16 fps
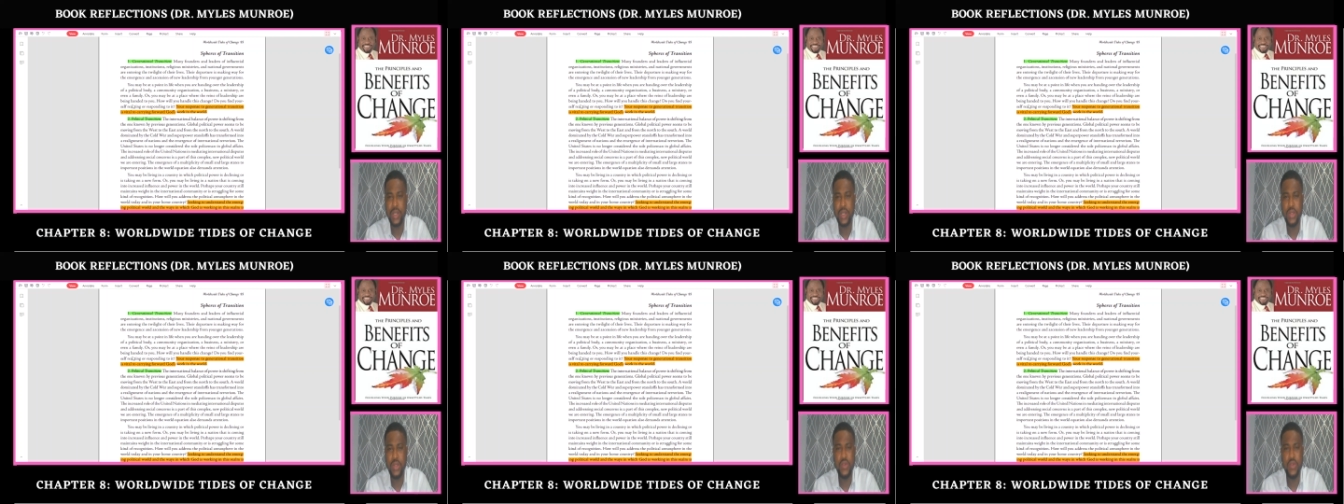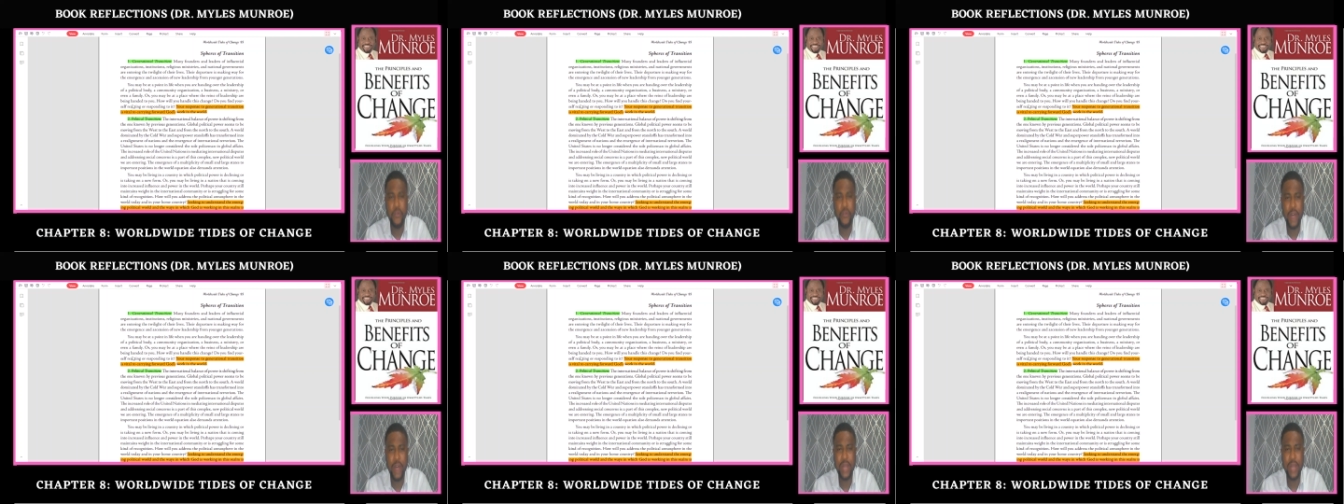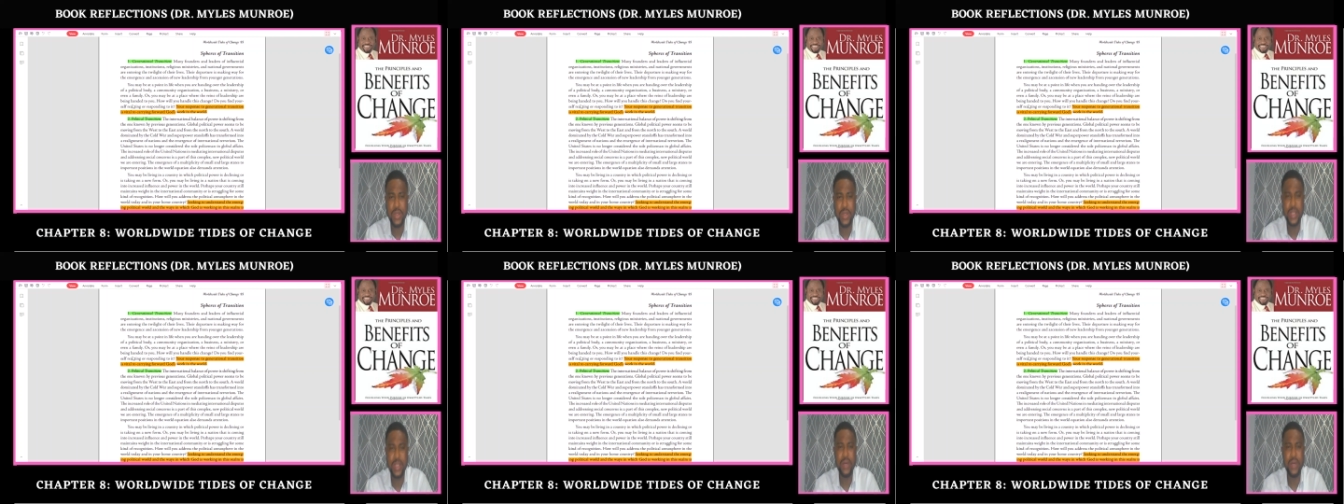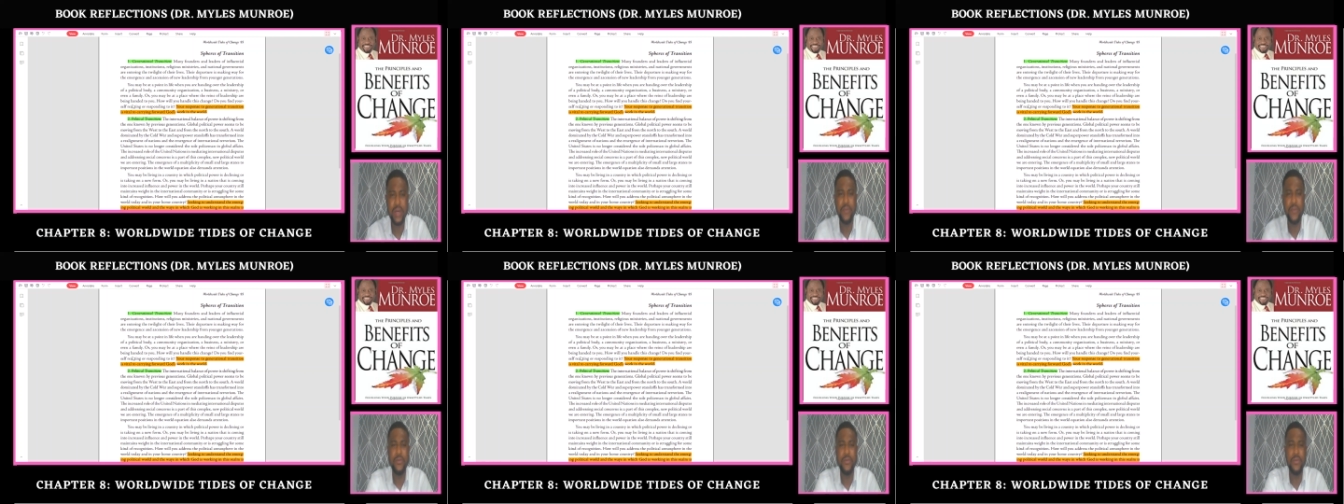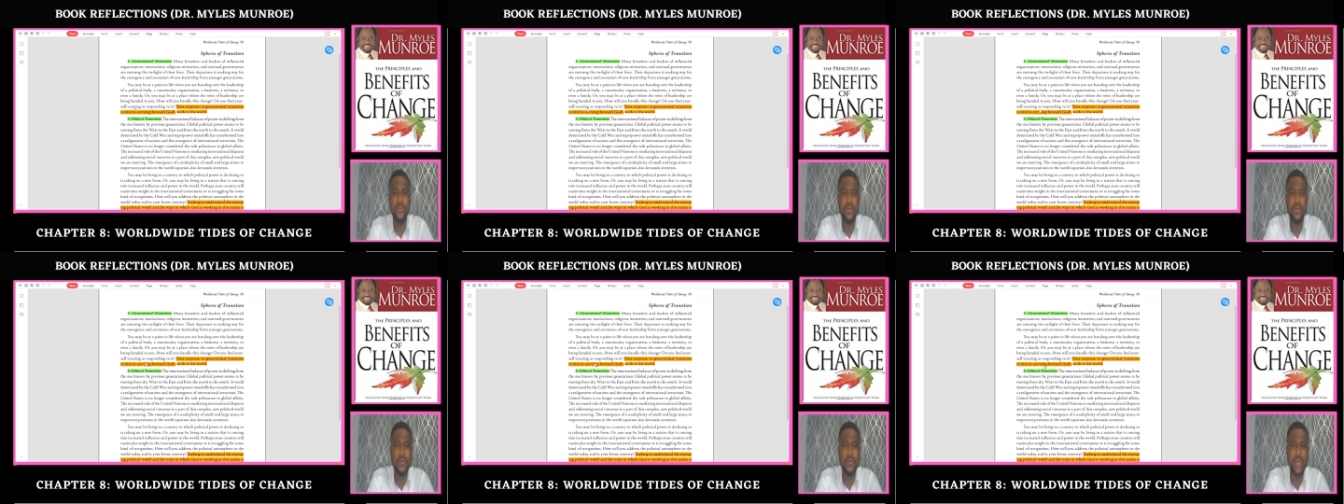Do you find yourself
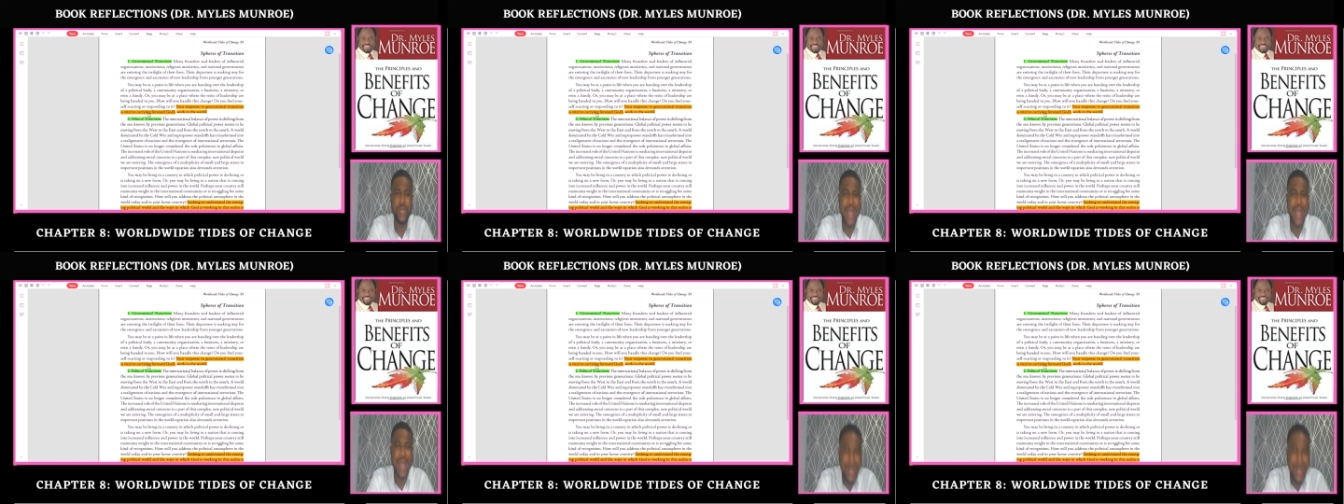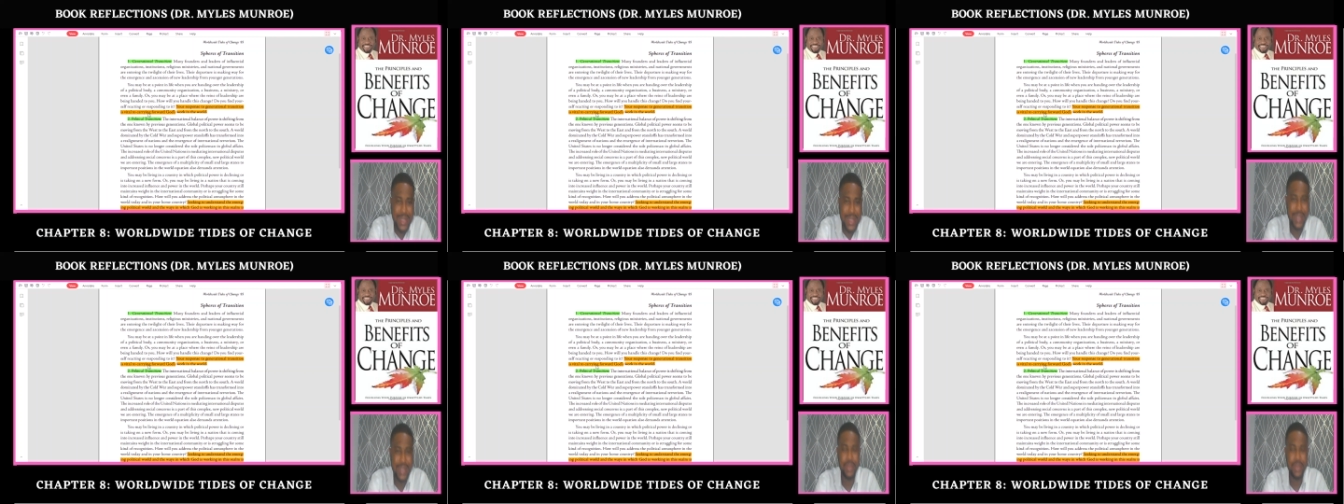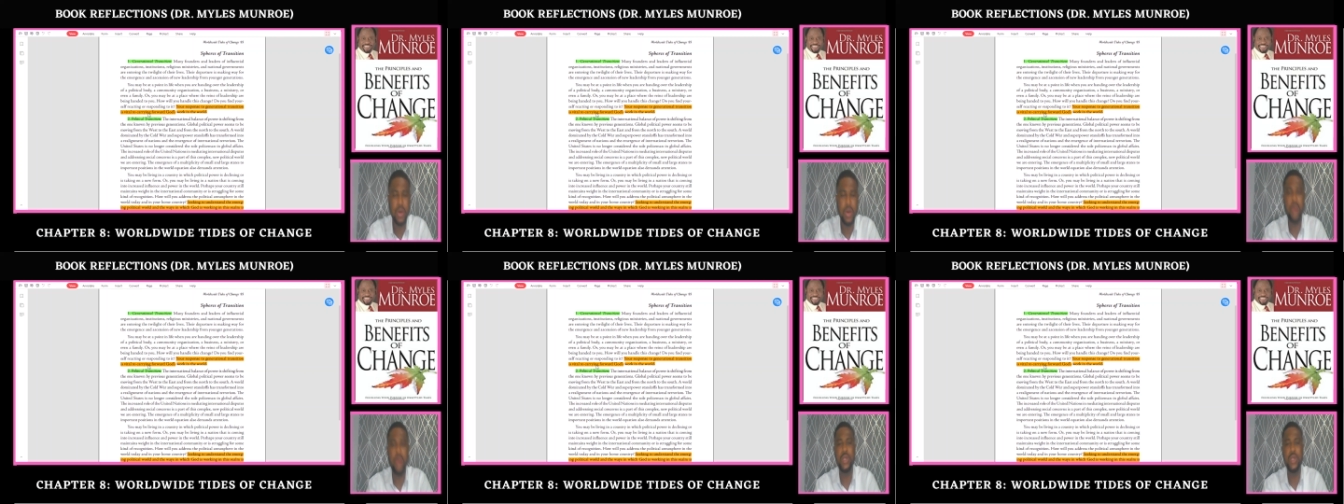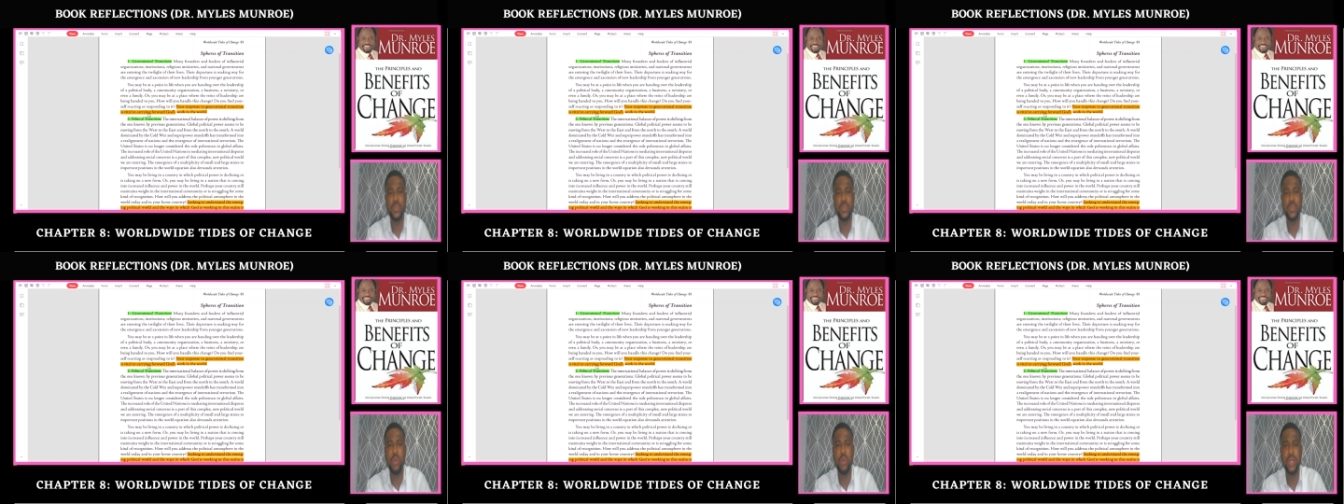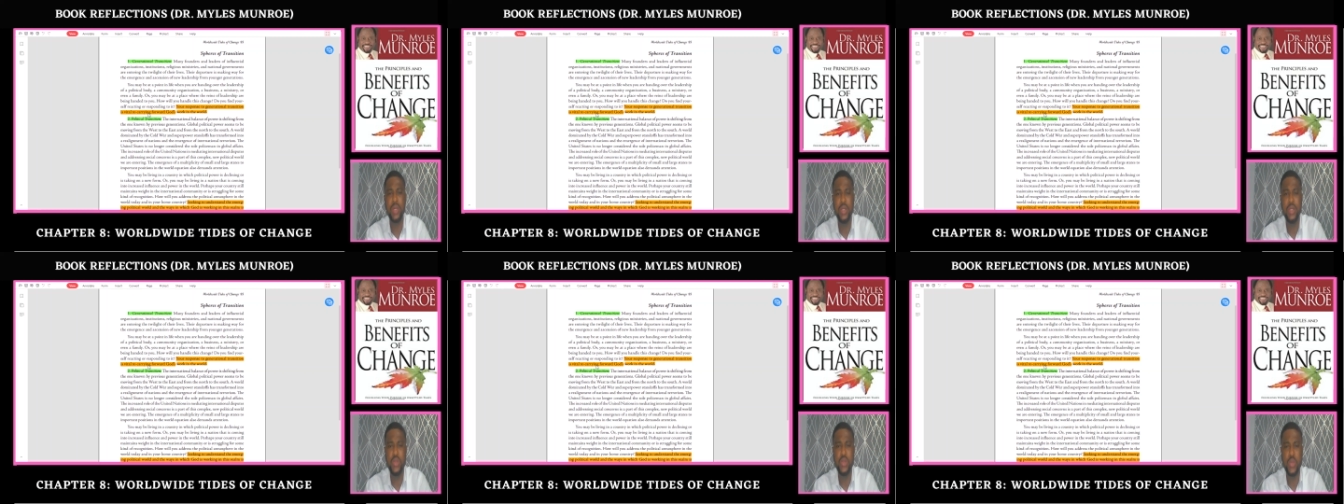reacting or
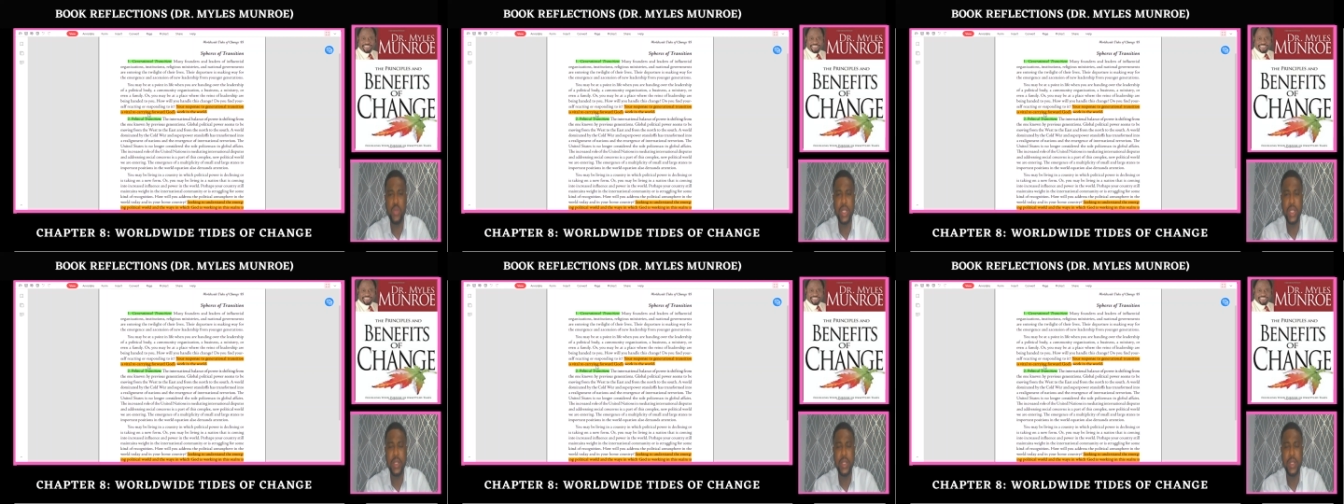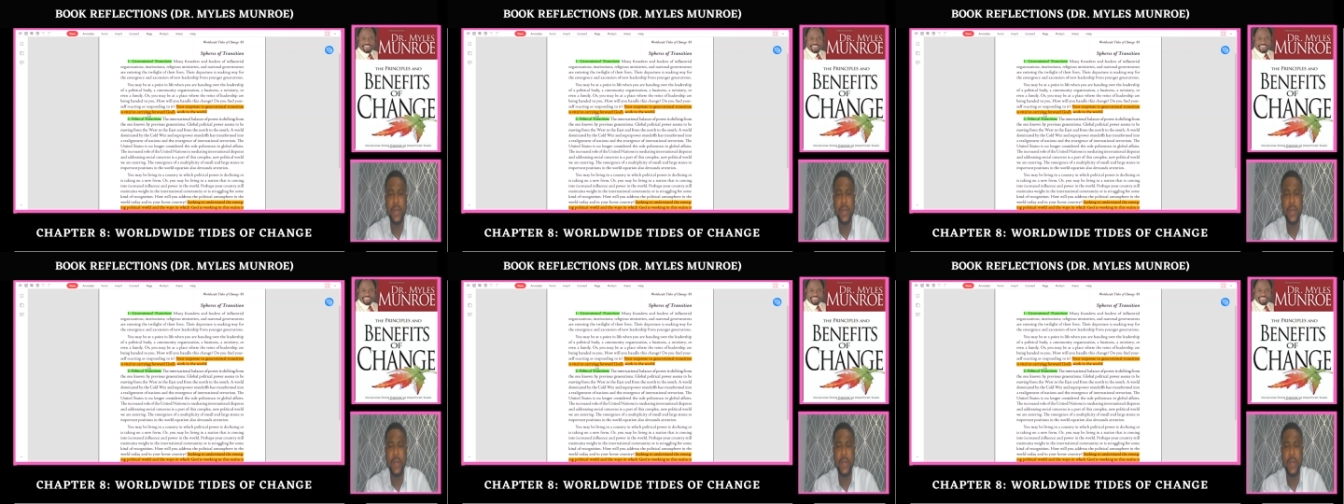responding to it?